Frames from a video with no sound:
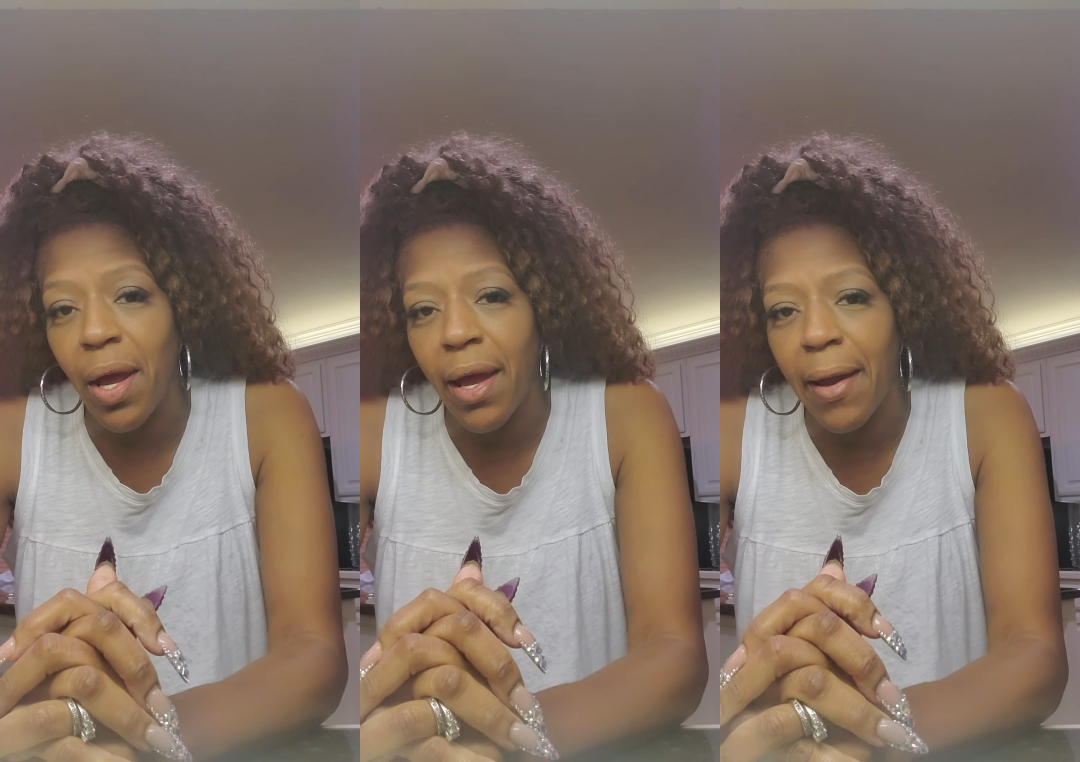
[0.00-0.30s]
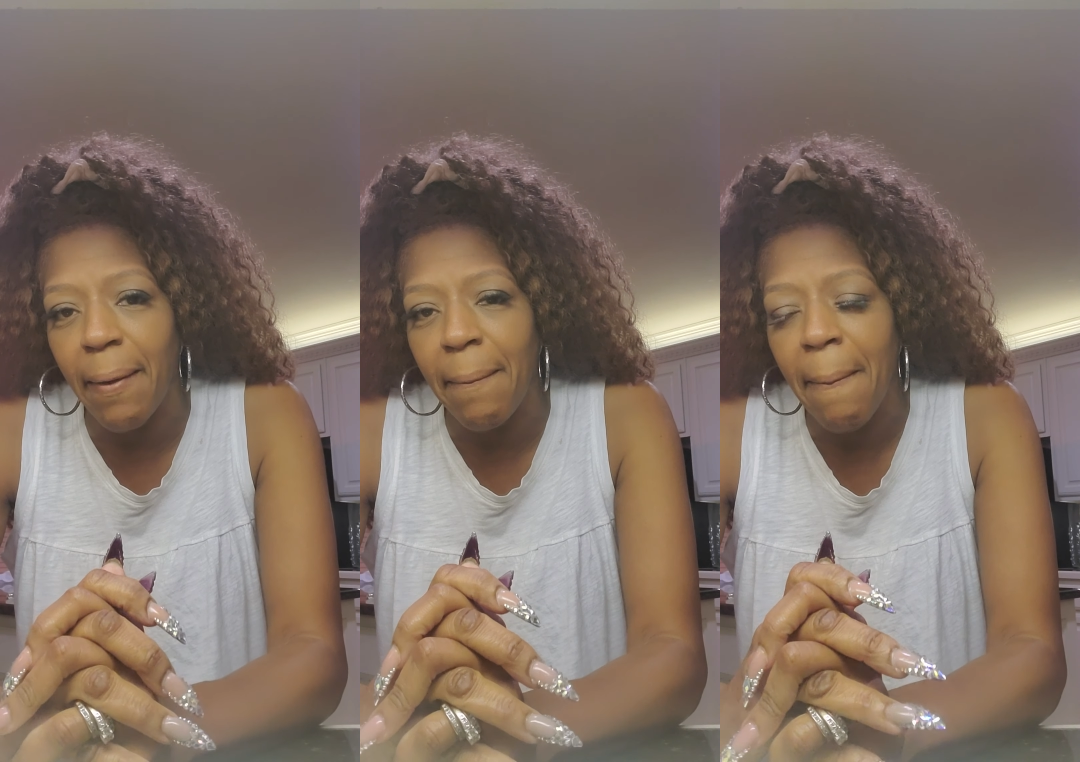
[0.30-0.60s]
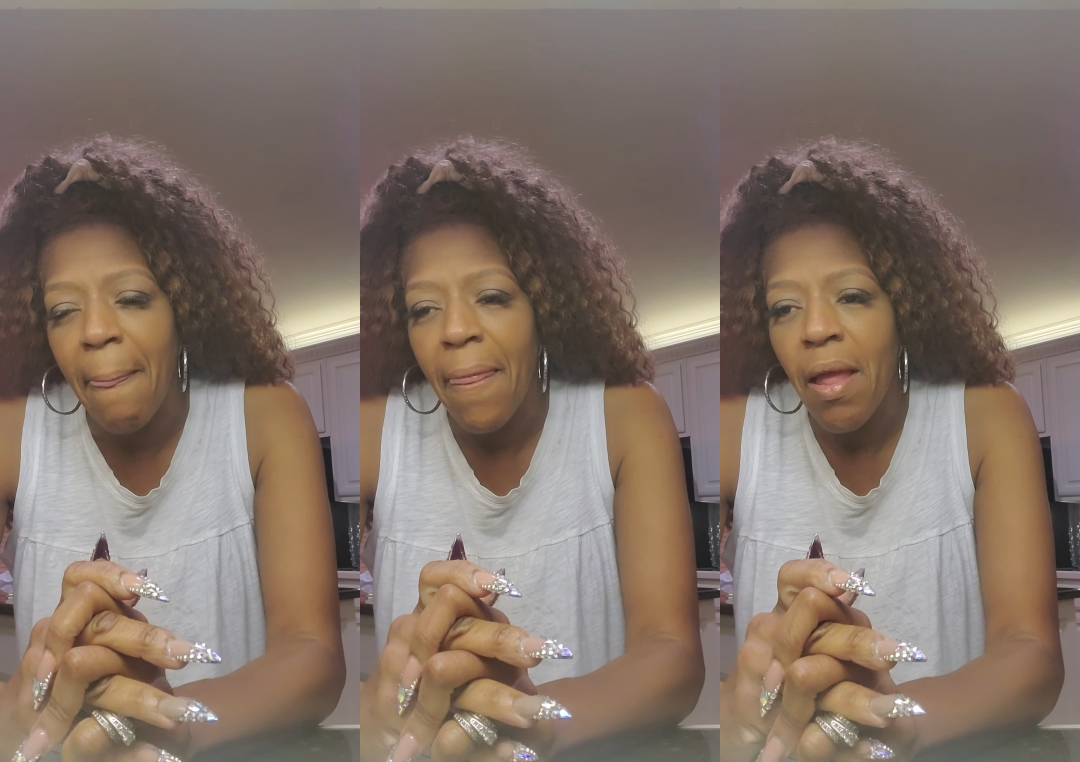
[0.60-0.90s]
name
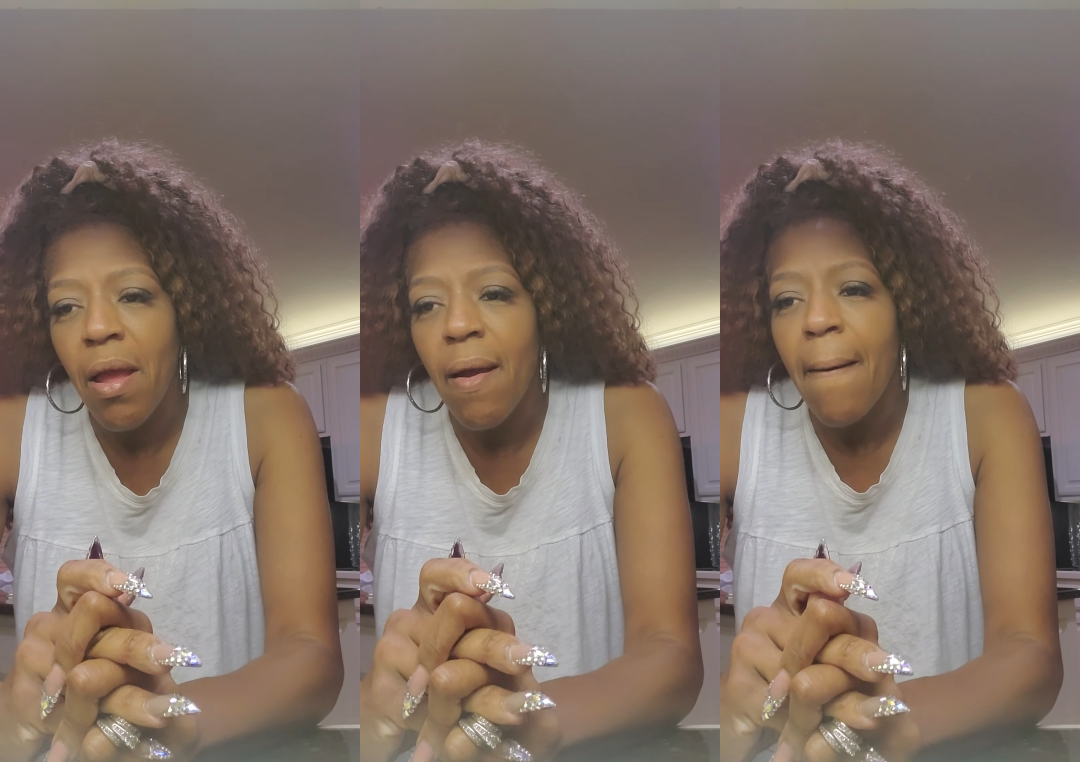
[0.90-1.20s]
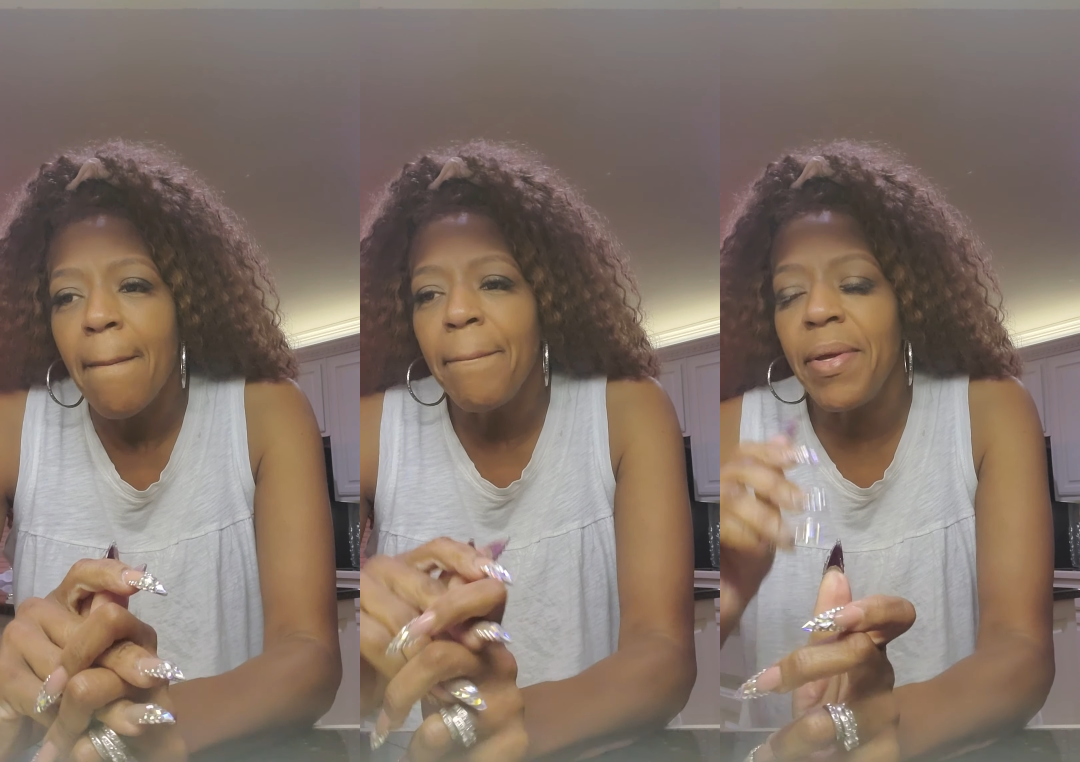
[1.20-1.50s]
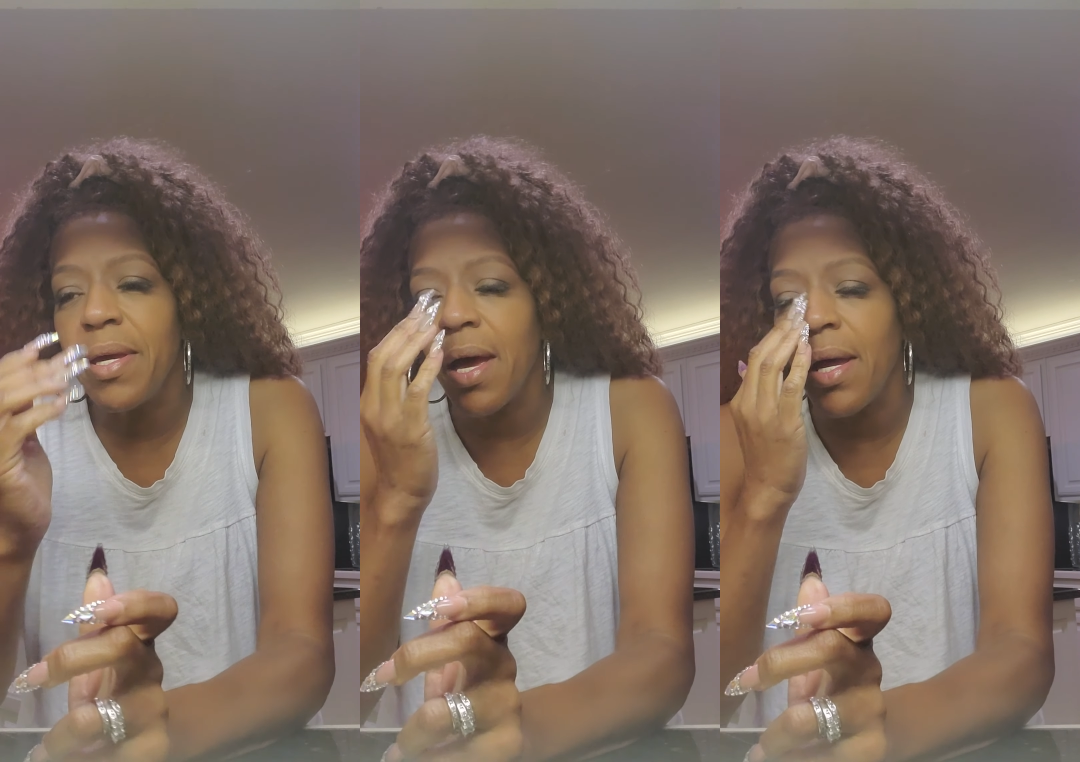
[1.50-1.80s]

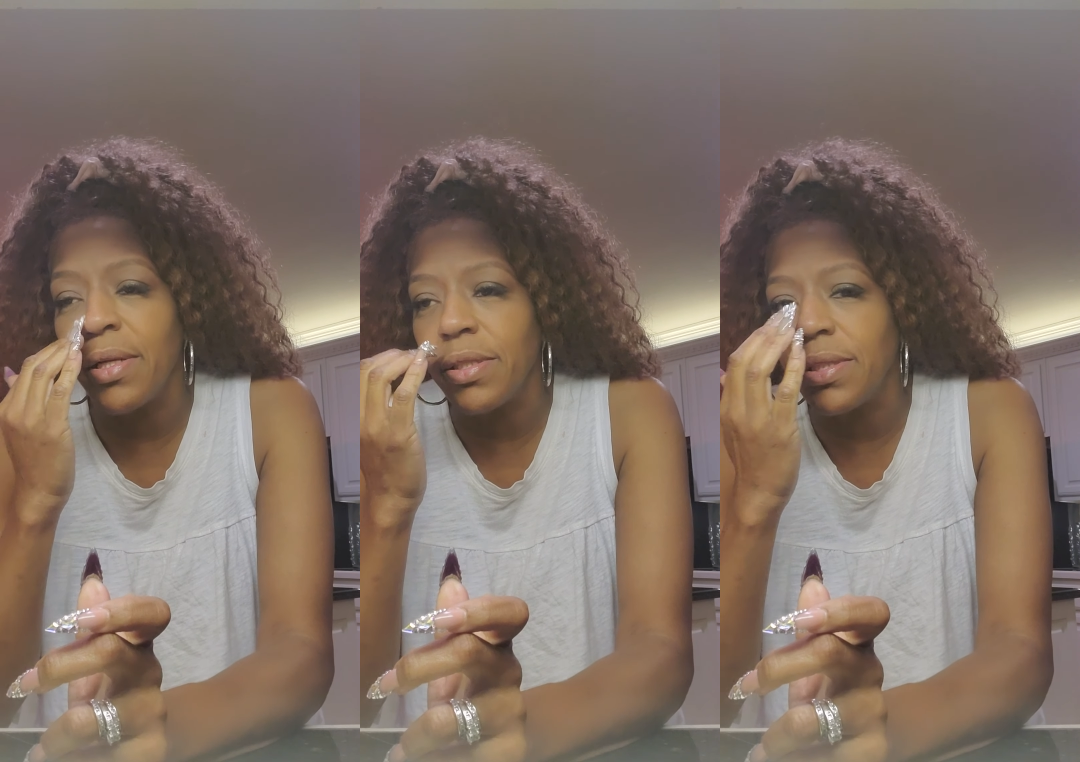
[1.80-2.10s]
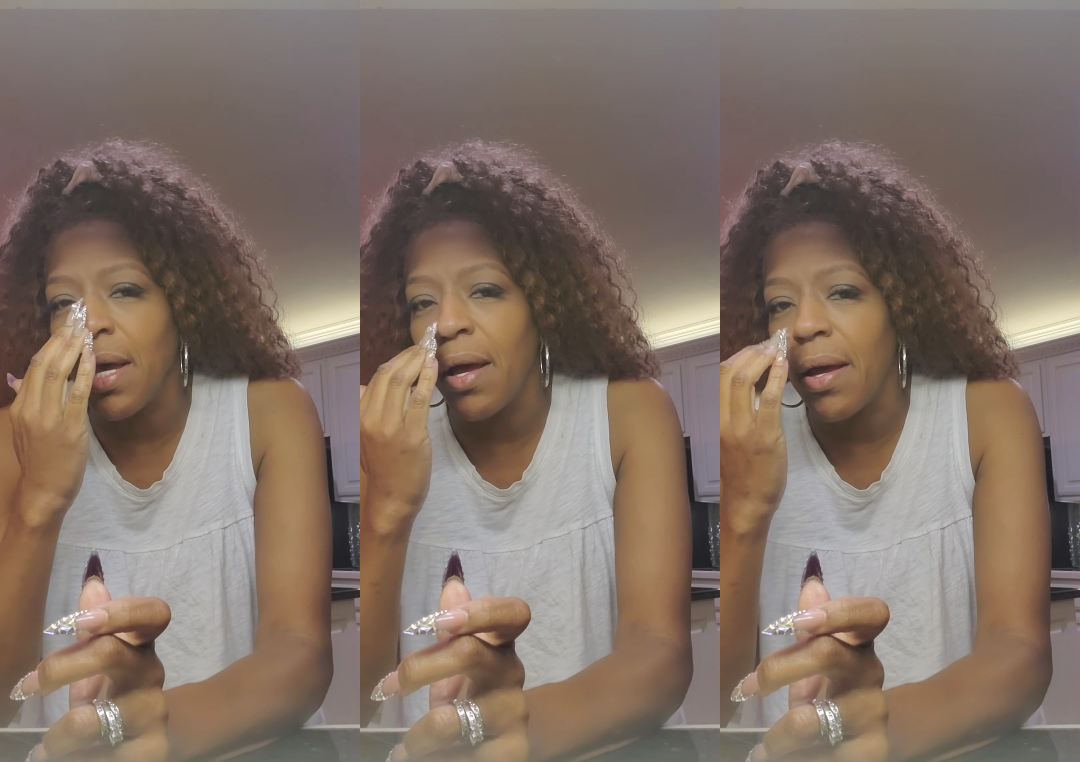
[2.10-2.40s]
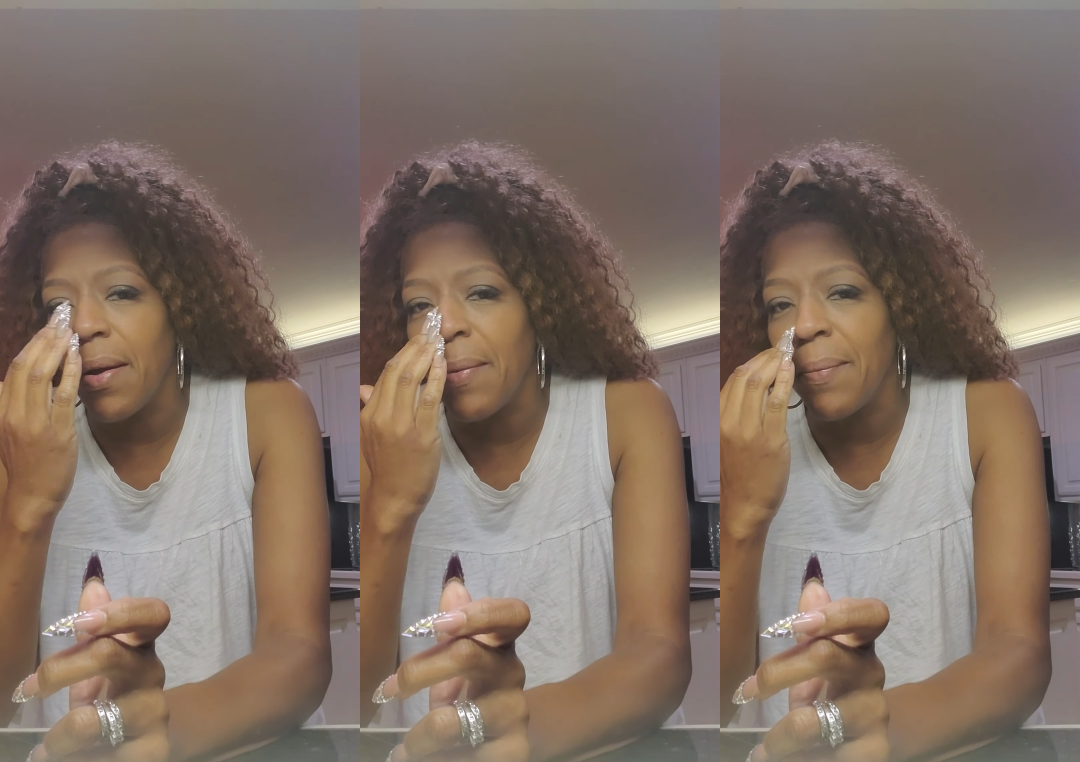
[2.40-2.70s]
because
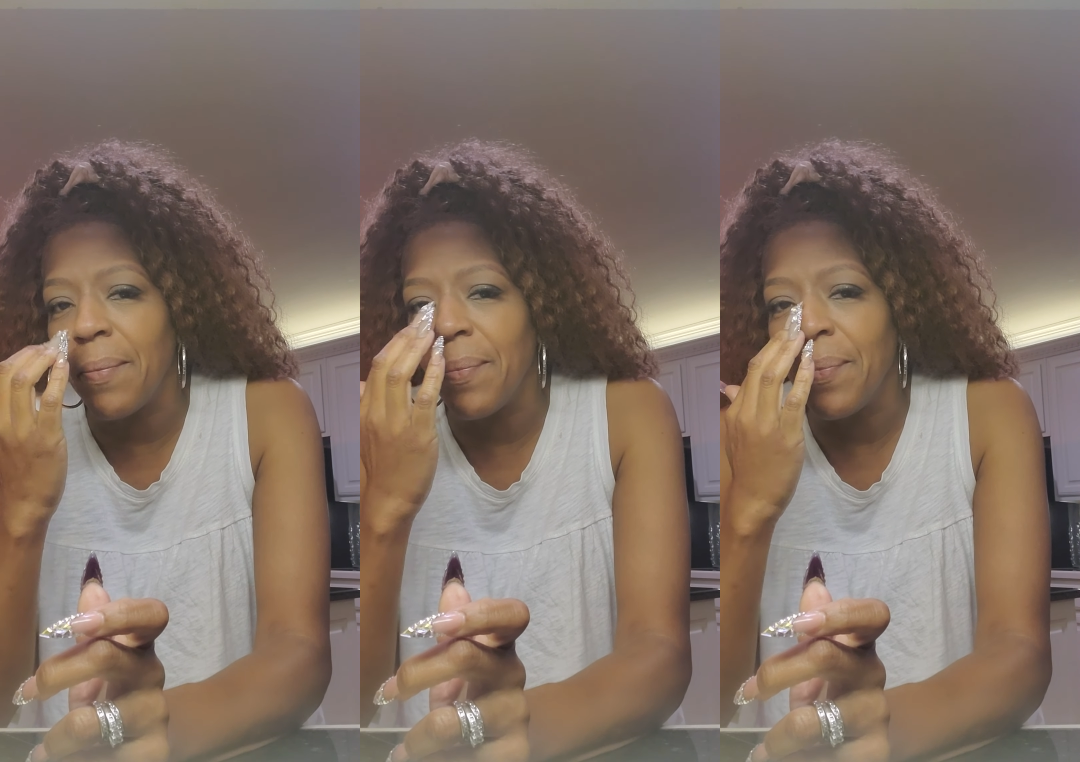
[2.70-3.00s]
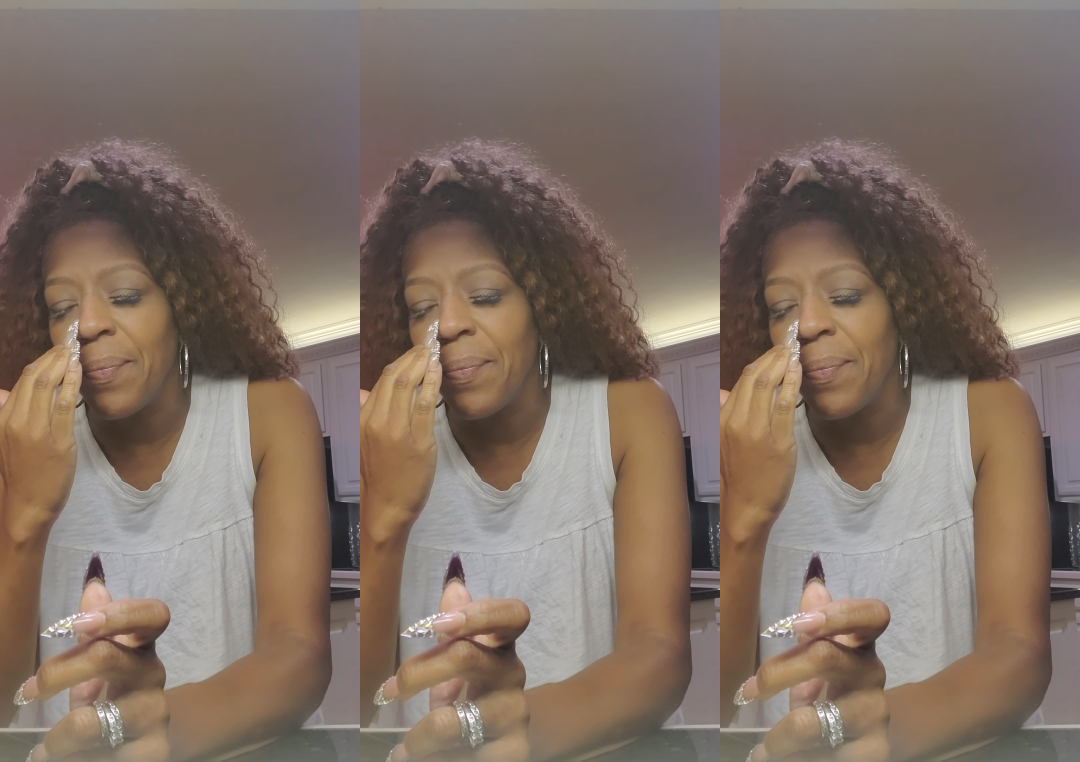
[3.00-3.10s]
um,